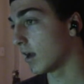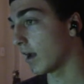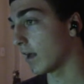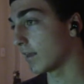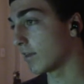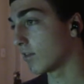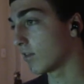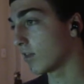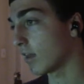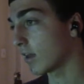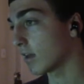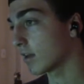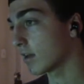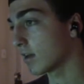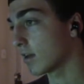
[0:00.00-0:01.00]
I
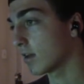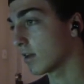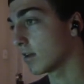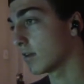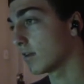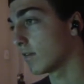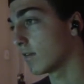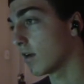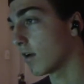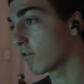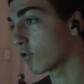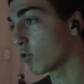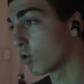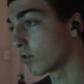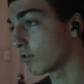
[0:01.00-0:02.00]
think,
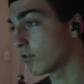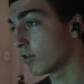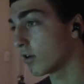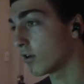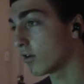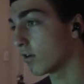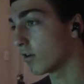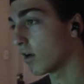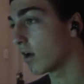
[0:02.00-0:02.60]
of course, you know,